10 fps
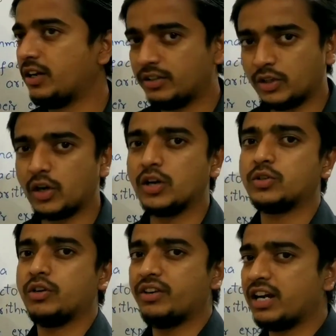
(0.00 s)
That
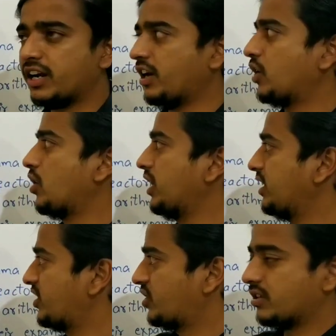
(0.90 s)
also we can recall in
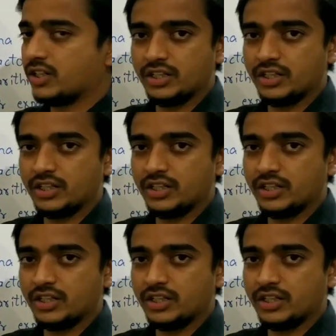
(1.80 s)
this